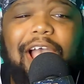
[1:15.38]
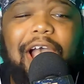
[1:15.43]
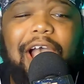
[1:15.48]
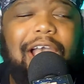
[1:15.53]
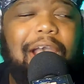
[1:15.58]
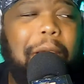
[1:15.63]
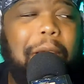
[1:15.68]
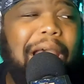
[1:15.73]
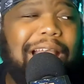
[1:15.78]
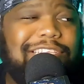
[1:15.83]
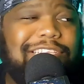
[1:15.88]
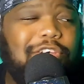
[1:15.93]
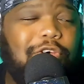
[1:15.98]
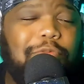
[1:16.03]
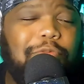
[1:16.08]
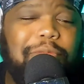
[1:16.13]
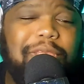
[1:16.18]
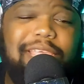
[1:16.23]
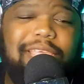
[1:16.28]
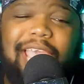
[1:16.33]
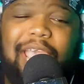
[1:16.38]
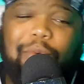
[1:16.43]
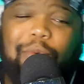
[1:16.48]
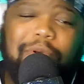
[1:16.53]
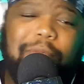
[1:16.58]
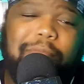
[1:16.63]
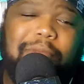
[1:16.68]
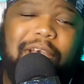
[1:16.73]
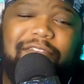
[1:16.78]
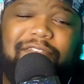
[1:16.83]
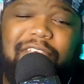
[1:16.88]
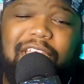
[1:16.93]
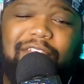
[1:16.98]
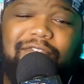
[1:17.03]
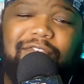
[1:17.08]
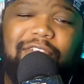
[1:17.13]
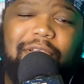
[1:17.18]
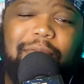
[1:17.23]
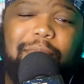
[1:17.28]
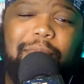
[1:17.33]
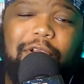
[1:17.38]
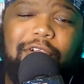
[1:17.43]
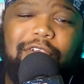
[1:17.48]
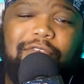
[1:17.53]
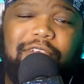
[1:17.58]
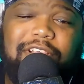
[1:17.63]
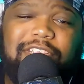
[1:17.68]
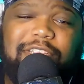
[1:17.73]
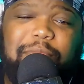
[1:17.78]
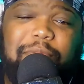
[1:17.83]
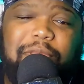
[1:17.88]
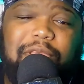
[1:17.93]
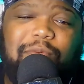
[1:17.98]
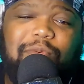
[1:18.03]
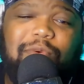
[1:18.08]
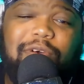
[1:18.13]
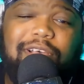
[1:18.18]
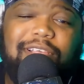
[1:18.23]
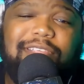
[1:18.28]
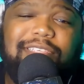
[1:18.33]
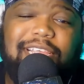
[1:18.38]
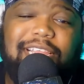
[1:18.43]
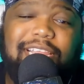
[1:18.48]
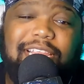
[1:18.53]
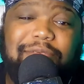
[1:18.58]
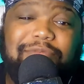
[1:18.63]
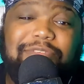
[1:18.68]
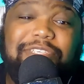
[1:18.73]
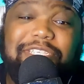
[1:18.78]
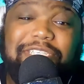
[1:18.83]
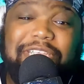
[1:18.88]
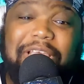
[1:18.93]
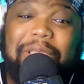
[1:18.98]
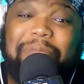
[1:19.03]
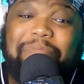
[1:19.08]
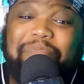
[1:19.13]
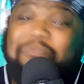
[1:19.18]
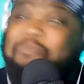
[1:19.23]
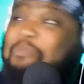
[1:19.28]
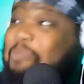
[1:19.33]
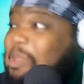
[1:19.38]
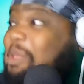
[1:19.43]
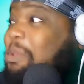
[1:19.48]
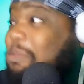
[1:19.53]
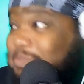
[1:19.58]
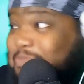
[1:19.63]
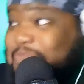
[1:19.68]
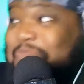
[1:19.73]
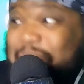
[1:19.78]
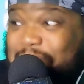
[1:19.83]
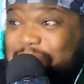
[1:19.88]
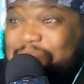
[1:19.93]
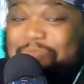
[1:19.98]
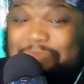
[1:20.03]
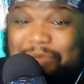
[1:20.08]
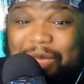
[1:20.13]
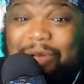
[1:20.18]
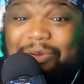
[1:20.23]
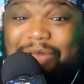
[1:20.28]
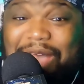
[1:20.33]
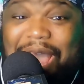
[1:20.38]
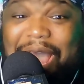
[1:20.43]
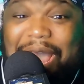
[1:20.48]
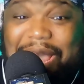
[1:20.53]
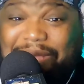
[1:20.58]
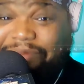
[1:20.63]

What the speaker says: I told BK what my favorite burger recipe was, and he was just like, okay.